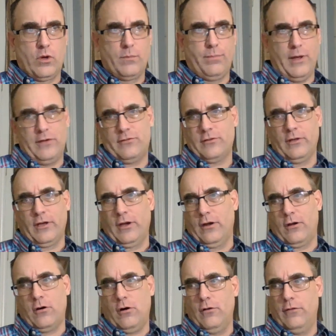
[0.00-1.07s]
basically going to
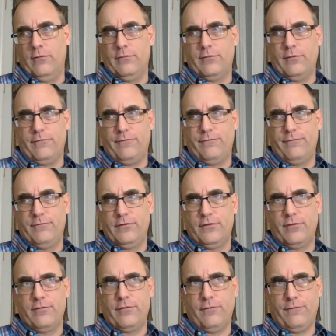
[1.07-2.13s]
call the, the, the